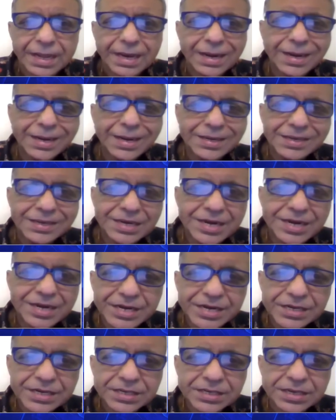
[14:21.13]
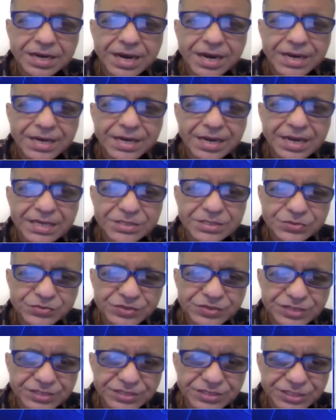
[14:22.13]
and Indian
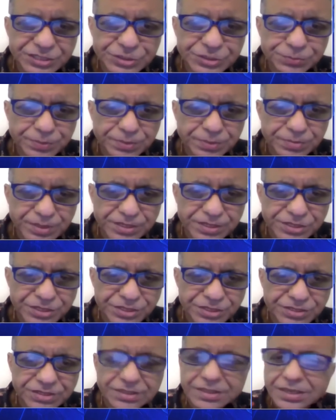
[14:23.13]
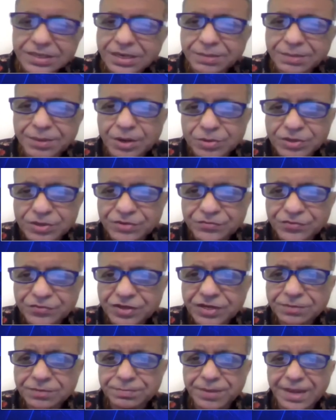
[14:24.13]
guidelines, which are just published about a
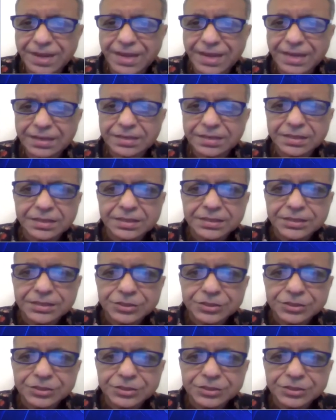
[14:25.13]
week back,